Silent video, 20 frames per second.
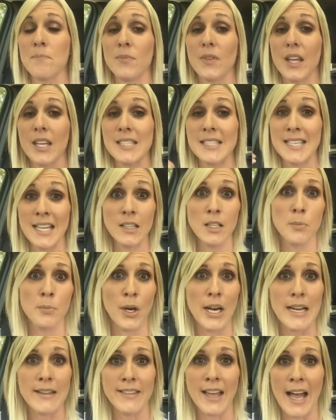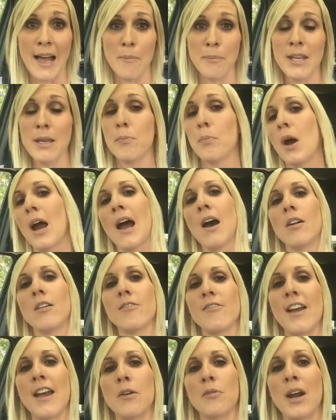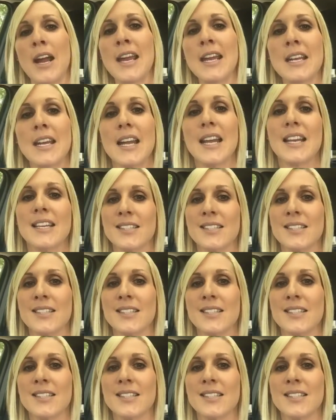celebrate that. Be proud of it, right?